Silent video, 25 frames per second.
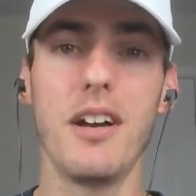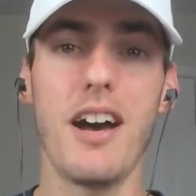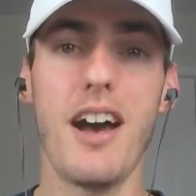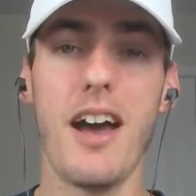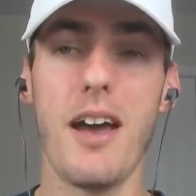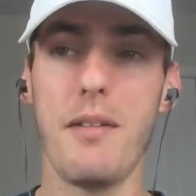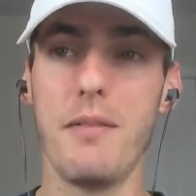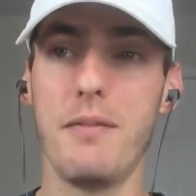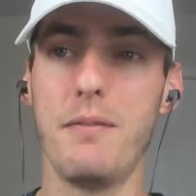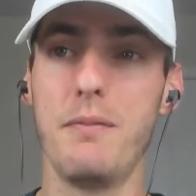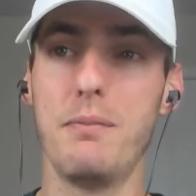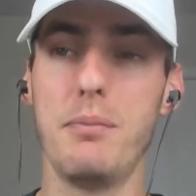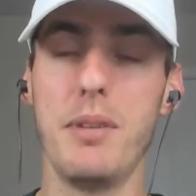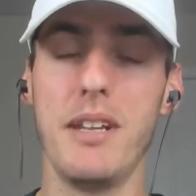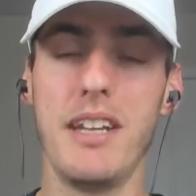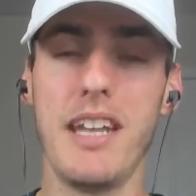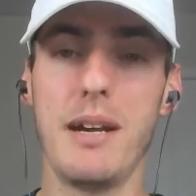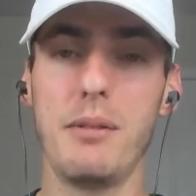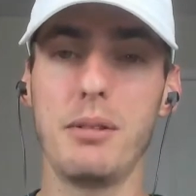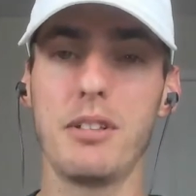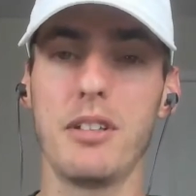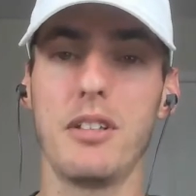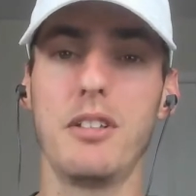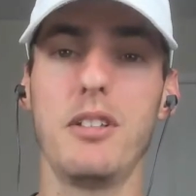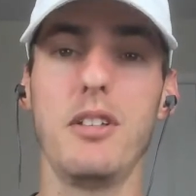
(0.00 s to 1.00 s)
I've been
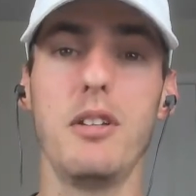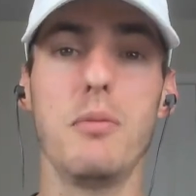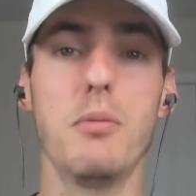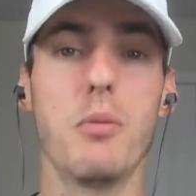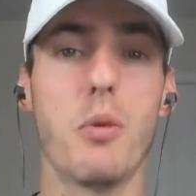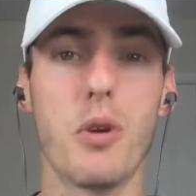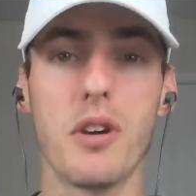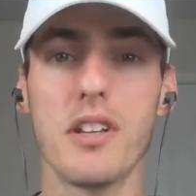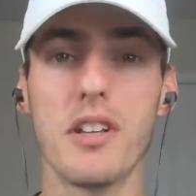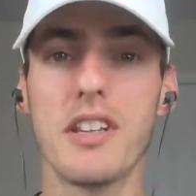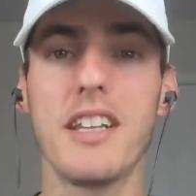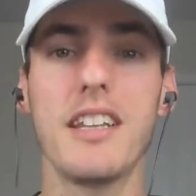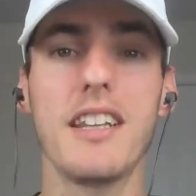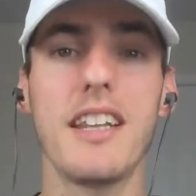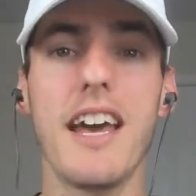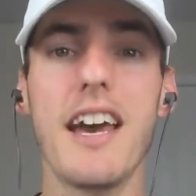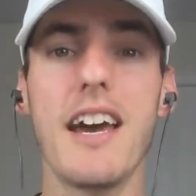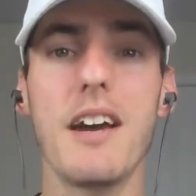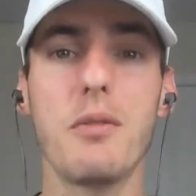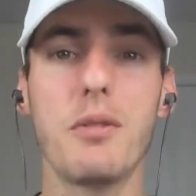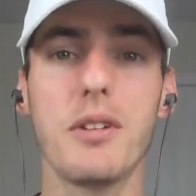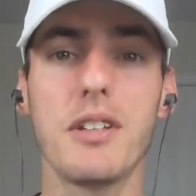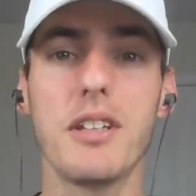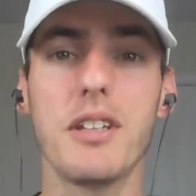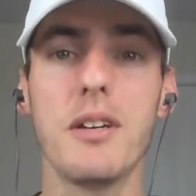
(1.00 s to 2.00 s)
able to do more than
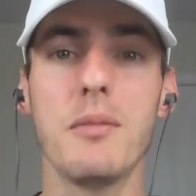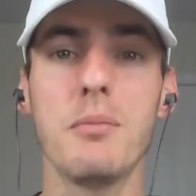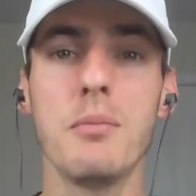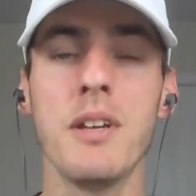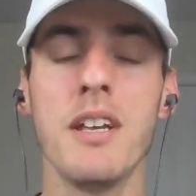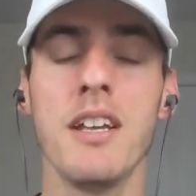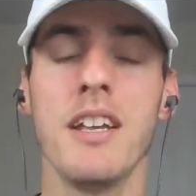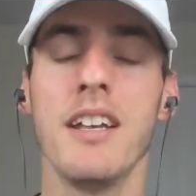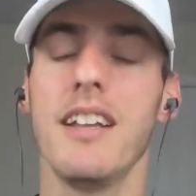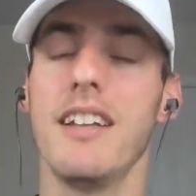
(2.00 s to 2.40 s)
that with him.